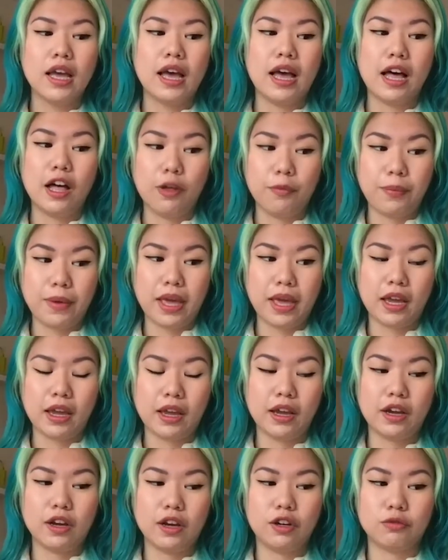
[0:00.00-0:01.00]

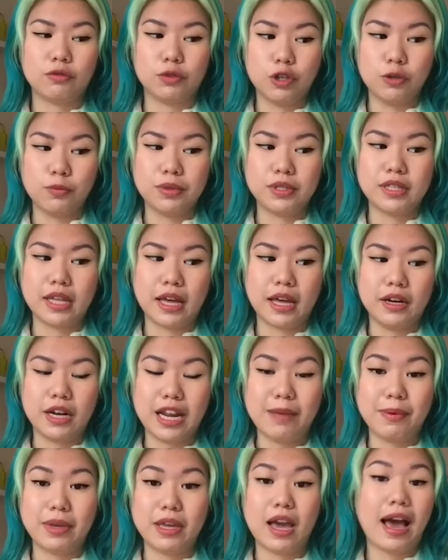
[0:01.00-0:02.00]
helping groups that
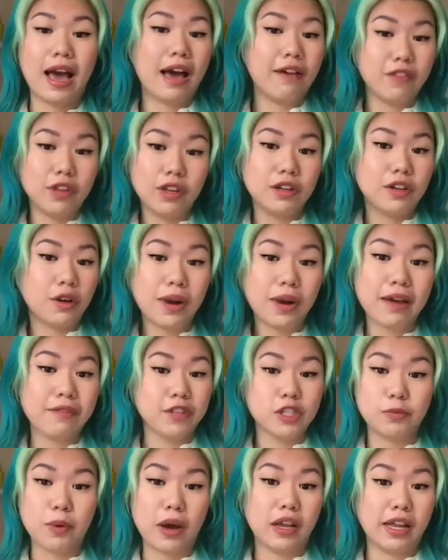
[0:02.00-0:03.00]
maybe don't have the
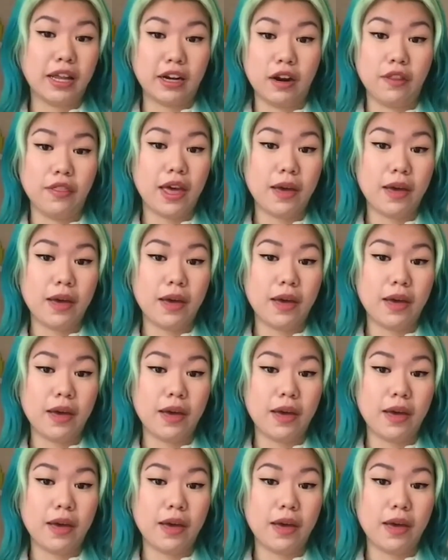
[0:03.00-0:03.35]
spotlight on